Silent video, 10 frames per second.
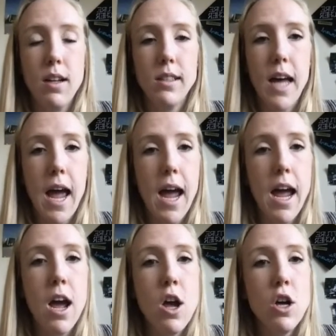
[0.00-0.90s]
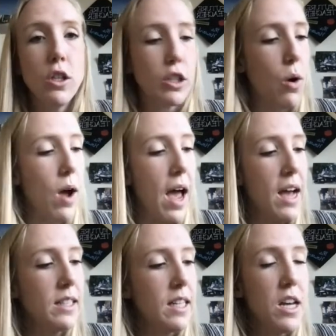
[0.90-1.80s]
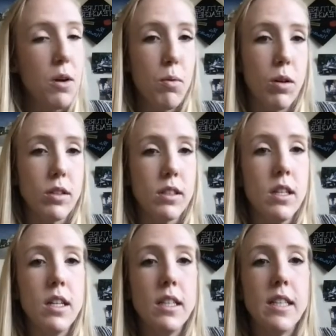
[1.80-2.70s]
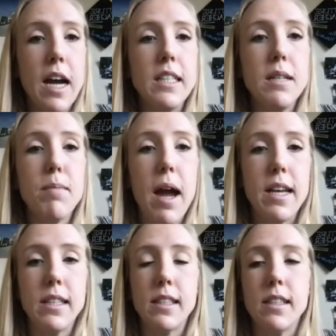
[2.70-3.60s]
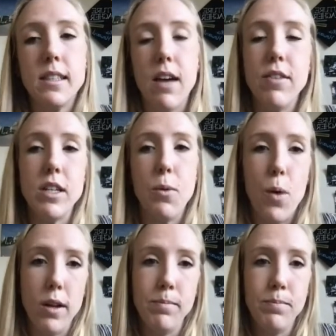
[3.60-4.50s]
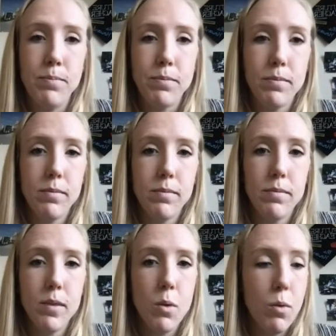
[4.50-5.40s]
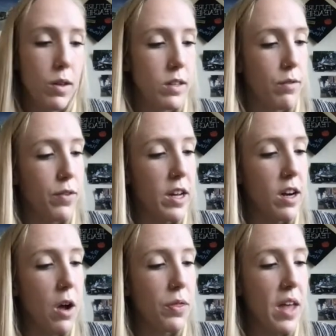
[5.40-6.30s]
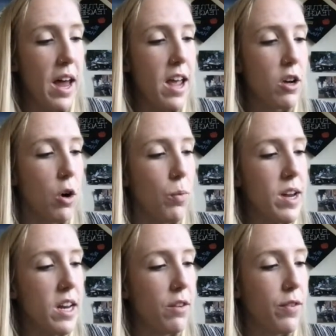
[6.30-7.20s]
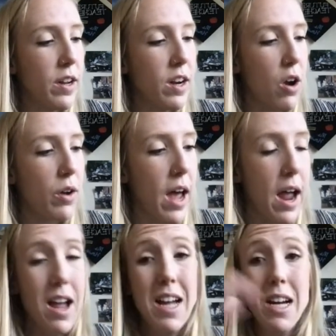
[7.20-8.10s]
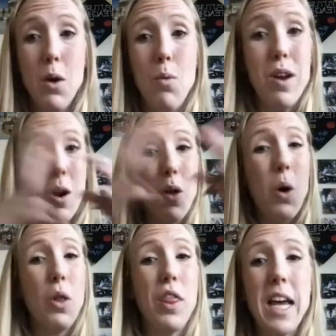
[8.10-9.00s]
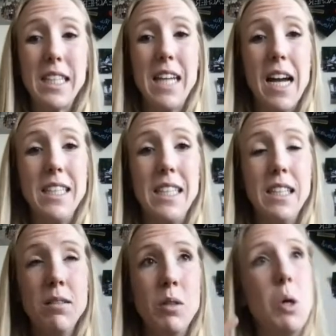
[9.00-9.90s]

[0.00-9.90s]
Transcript: Okay, so x equals 90 minus 71. To figure out that angle, we need to figure out, okay, we know the whole thing is 90.